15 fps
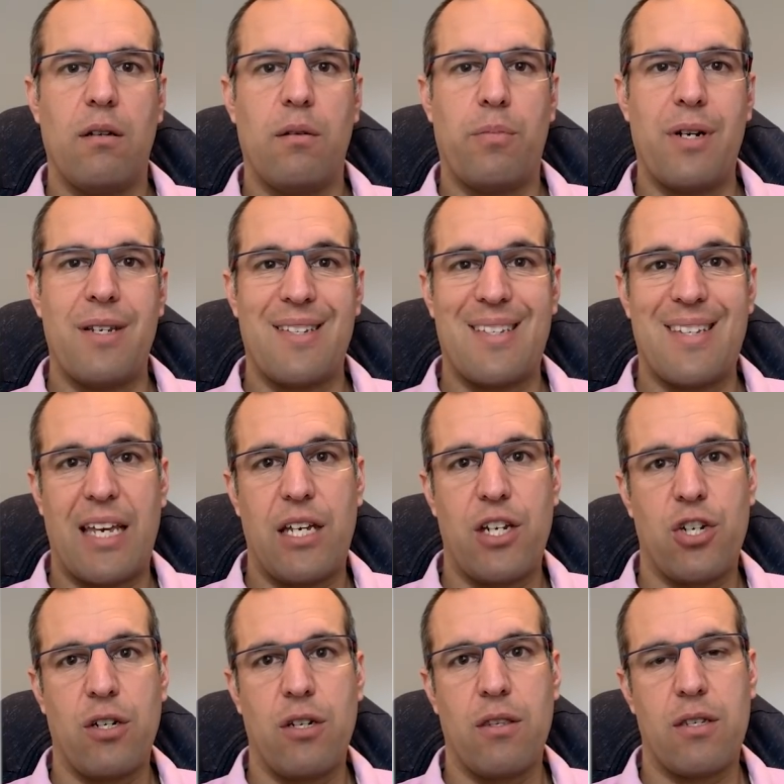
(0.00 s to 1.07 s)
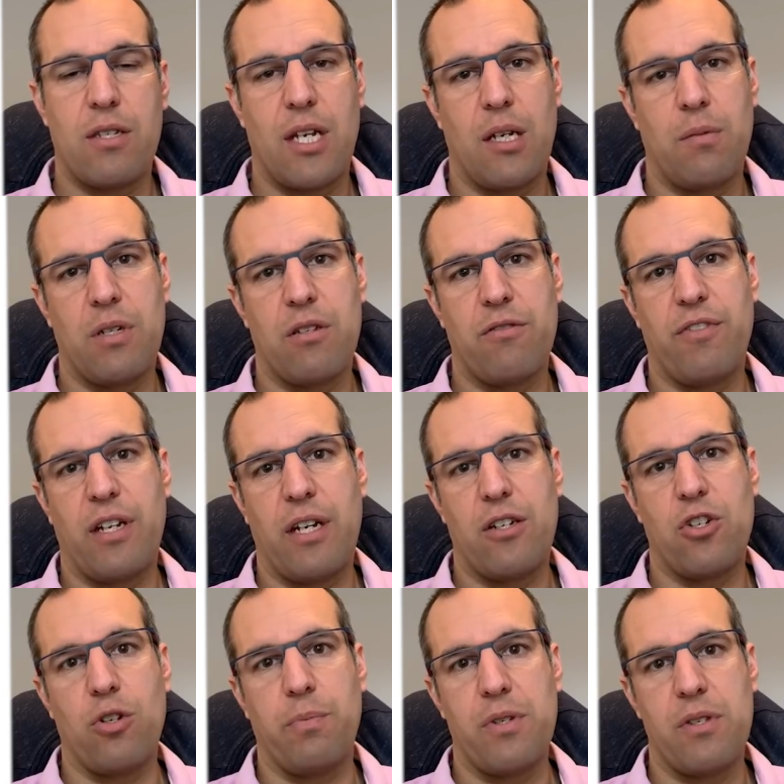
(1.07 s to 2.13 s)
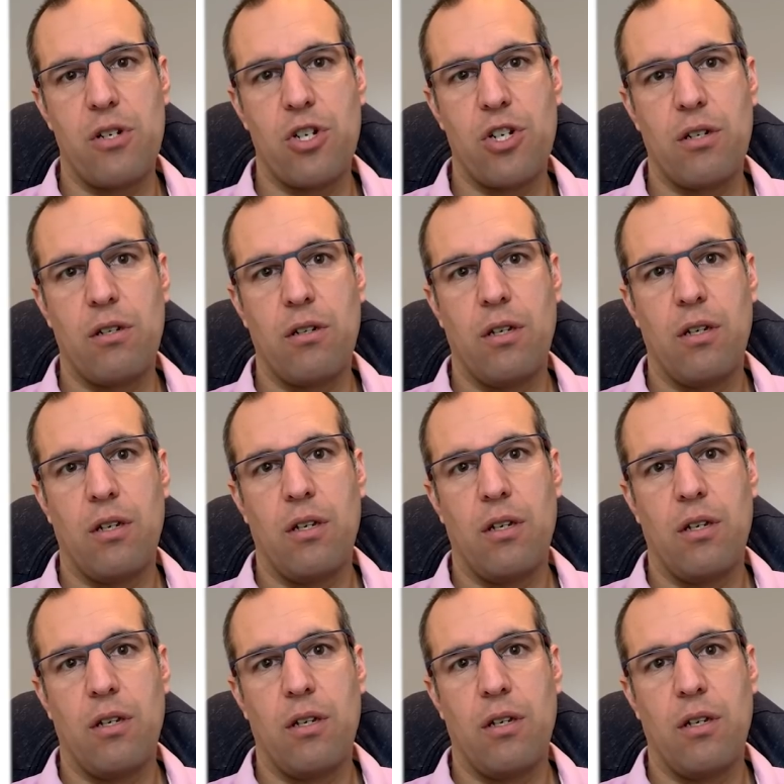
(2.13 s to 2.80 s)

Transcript: presentation in the statement of financial position,